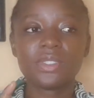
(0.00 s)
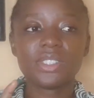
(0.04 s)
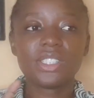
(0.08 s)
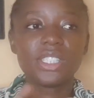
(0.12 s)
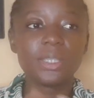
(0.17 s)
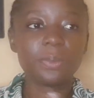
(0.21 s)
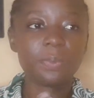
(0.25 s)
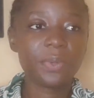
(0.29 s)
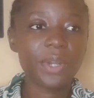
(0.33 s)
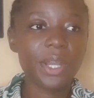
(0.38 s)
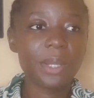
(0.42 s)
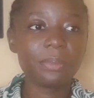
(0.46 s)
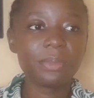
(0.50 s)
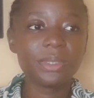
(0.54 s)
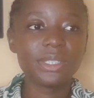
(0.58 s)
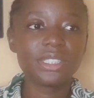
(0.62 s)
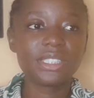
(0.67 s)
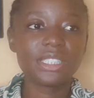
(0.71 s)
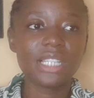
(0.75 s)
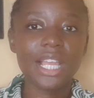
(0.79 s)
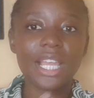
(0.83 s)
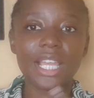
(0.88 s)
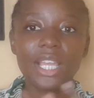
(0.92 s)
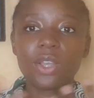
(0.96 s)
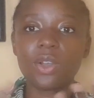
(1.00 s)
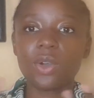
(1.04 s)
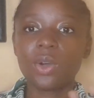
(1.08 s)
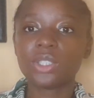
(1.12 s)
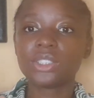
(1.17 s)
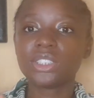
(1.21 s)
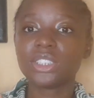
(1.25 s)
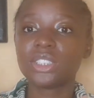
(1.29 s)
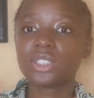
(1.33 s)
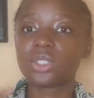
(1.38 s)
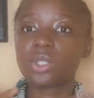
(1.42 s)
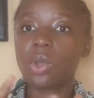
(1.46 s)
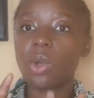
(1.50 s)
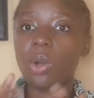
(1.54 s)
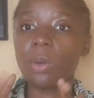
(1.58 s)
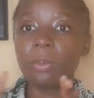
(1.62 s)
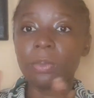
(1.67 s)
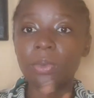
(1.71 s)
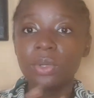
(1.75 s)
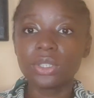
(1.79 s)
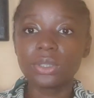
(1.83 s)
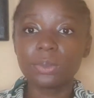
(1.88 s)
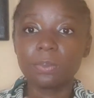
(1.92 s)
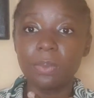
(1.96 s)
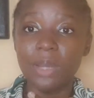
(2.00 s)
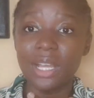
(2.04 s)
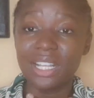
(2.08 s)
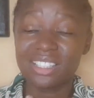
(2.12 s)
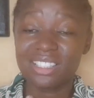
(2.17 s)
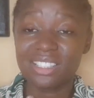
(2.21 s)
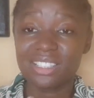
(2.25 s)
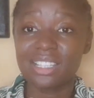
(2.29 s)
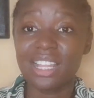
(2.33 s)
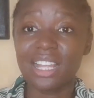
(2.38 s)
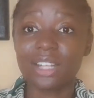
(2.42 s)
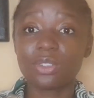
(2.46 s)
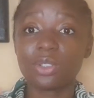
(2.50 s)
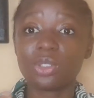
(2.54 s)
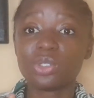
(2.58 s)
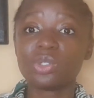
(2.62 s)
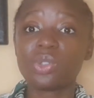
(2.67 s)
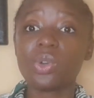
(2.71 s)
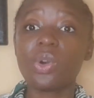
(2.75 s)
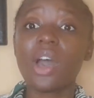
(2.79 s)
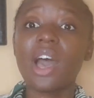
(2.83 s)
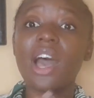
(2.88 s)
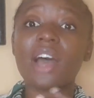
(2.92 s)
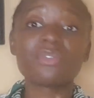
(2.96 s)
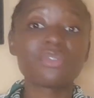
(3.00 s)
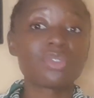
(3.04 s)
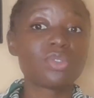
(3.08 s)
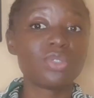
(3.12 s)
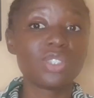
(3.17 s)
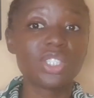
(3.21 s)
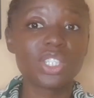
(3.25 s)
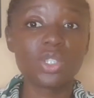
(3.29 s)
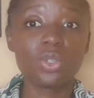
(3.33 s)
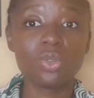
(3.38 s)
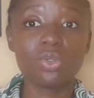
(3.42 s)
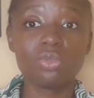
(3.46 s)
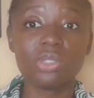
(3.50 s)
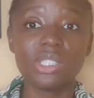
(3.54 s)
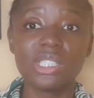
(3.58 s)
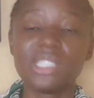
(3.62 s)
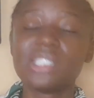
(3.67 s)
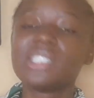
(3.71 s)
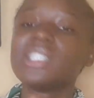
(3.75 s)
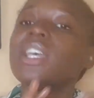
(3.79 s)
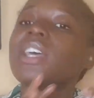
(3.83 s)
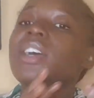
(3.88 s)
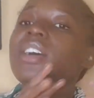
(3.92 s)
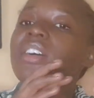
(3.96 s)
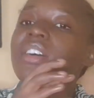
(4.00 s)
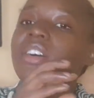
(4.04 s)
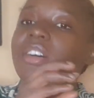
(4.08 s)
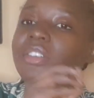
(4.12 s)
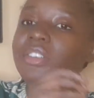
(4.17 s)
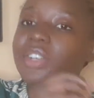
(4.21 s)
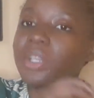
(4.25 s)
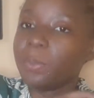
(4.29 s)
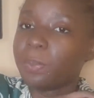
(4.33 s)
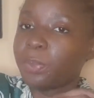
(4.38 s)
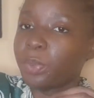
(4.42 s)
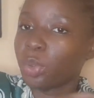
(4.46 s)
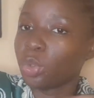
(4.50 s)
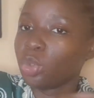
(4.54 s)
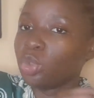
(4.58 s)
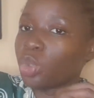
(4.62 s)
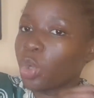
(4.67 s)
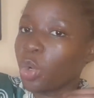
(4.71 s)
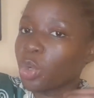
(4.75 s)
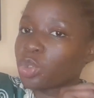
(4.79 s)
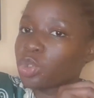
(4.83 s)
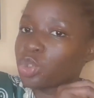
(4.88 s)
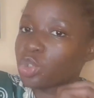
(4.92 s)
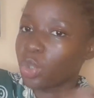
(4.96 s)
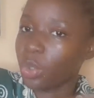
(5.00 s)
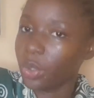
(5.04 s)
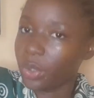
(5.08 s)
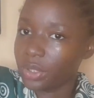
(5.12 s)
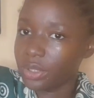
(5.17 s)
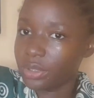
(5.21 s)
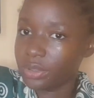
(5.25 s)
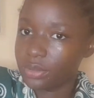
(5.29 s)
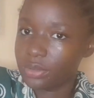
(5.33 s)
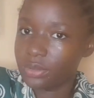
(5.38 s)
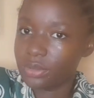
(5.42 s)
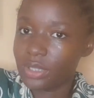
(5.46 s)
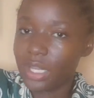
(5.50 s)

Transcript: The primary is like all these common parts that does not have to deal with reproduction,